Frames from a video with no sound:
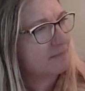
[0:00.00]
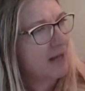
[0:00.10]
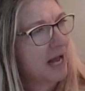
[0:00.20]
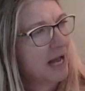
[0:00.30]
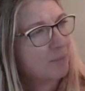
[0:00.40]

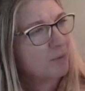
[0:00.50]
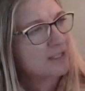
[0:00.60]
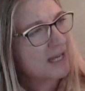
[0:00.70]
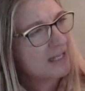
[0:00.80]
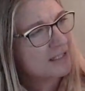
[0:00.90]
I
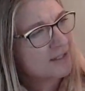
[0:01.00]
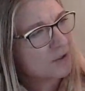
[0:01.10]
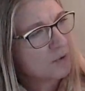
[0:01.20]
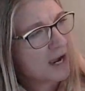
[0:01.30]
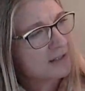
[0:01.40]
pretend the
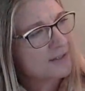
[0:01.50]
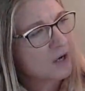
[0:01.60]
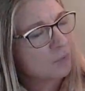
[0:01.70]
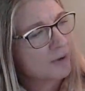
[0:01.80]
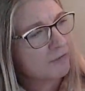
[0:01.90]
cracks
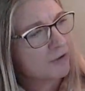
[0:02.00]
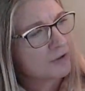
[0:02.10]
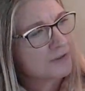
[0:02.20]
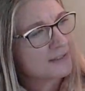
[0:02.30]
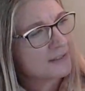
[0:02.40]
are
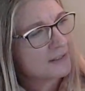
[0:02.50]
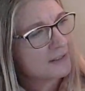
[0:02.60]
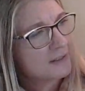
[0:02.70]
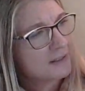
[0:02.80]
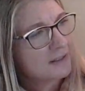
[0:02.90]
rivers.
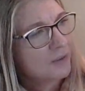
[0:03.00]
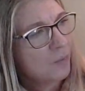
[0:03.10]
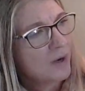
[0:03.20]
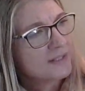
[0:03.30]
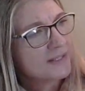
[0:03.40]

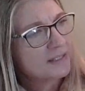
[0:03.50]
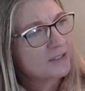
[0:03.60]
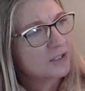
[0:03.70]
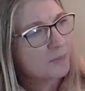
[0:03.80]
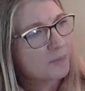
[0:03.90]
Once I
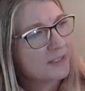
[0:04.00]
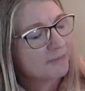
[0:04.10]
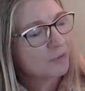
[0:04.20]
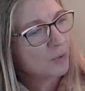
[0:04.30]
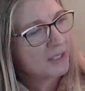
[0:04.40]
took a piece
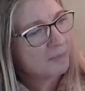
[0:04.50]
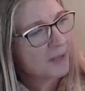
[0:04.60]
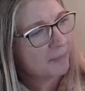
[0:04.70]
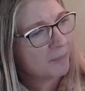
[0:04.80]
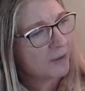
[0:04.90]
of green
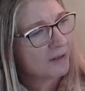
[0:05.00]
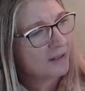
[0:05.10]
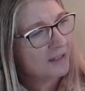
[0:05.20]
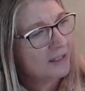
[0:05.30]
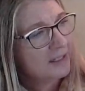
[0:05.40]
paper,
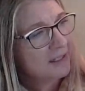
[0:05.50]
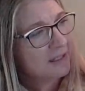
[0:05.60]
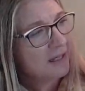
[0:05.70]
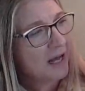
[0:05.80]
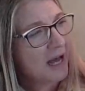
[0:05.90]

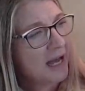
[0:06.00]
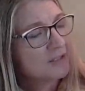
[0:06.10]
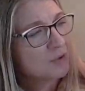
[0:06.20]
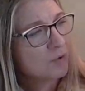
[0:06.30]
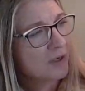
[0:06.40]
I
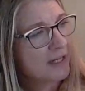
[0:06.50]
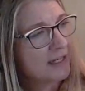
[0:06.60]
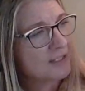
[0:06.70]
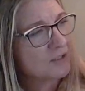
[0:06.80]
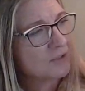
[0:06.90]
tore it
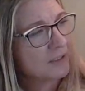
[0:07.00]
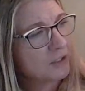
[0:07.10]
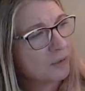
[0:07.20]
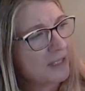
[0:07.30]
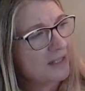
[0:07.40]
into
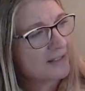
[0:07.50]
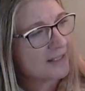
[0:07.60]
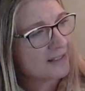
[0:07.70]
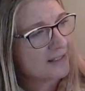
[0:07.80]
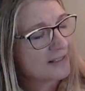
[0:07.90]
little
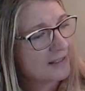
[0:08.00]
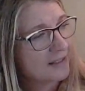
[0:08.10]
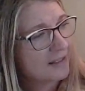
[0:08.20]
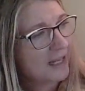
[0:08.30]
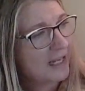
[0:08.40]
pieces,
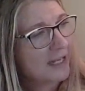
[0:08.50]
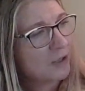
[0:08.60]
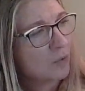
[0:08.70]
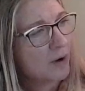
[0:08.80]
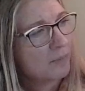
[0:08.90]
and I
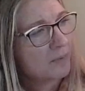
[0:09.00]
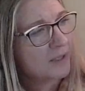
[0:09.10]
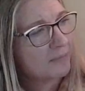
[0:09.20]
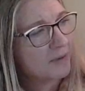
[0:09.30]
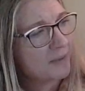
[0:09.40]
crumbled
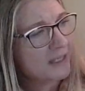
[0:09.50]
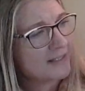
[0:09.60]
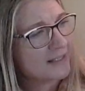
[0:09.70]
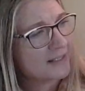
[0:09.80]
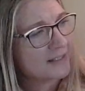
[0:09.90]
up the
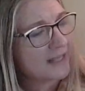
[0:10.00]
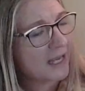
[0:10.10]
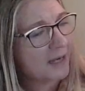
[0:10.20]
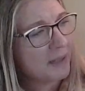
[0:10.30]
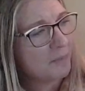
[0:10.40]
pieces
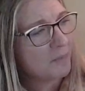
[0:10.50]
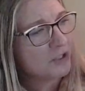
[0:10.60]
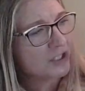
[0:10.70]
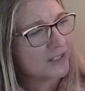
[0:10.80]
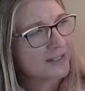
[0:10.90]
and made
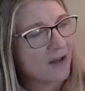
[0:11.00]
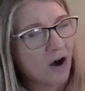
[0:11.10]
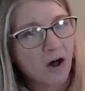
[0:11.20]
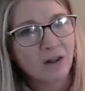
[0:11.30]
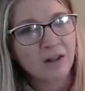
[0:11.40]
bushes
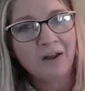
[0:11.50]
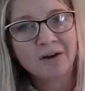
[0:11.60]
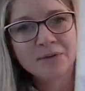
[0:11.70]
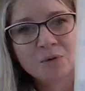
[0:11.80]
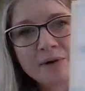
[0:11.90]
all
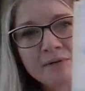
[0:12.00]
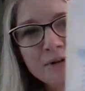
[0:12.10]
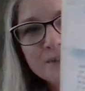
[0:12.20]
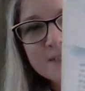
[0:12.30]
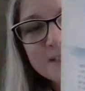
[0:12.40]
along the
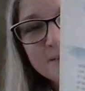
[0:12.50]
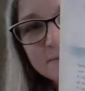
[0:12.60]
rivers.